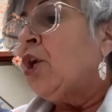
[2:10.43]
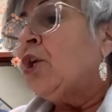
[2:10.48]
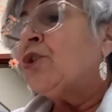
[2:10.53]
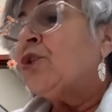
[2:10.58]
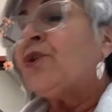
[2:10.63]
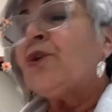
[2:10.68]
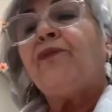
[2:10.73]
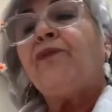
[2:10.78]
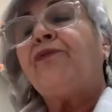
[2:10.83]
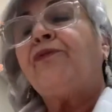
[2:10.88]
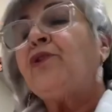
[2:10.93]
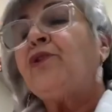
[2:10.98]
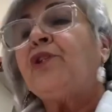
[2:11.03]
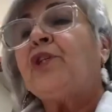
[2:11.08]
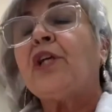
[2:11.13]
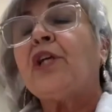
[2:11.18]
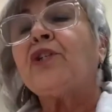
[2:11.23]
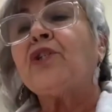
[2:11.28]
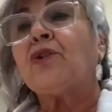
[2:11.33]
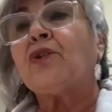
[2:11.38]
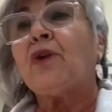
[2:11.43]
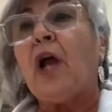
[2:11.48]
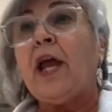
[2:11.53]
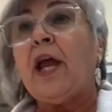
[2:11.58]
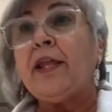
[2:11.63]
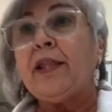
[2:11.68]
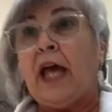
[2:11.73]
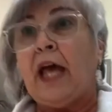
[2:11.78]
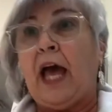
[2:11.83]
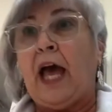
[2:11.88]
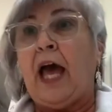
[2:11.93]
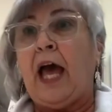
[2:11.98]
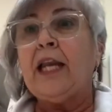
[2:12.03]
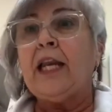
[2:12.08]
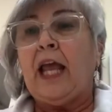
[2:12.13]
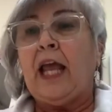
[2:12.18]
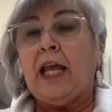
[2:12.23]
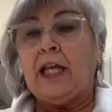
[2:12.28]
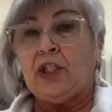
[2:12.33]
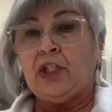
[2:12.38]
So if you just try that
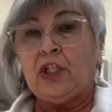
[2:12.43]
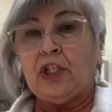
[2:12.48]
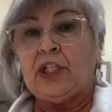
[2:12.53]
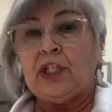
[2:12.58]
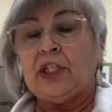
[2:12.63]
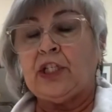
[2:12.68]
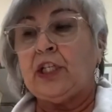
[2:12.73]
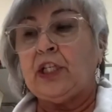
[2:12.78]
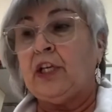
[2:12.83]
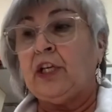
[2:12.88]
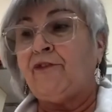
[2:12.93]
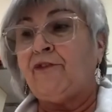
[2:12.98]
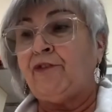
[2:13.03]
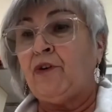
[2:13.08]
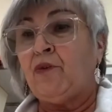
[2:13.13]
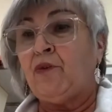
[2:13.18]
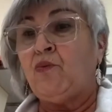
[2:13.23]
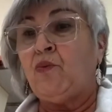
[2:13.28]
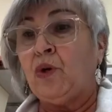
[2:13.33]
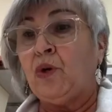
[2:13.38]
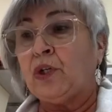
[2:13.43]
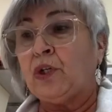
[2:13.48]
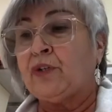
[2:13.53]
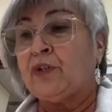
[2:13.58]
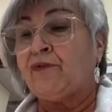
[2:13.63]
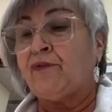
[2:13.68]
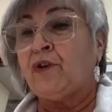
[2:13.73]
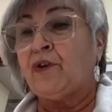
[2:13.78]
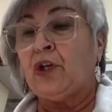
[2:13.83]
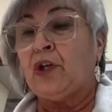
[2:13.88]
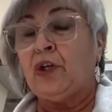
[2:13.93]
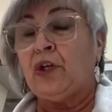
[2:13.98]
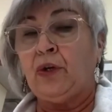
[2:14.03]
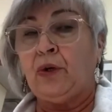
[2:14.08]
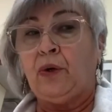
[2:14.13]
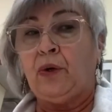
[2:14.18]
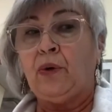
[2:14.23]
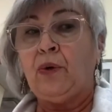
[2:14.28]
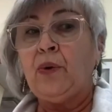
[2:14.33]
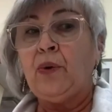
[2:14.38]
and just see if it works for
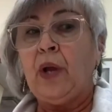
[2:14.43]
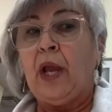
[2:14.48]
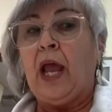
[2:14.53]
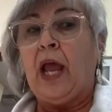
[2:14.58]
you,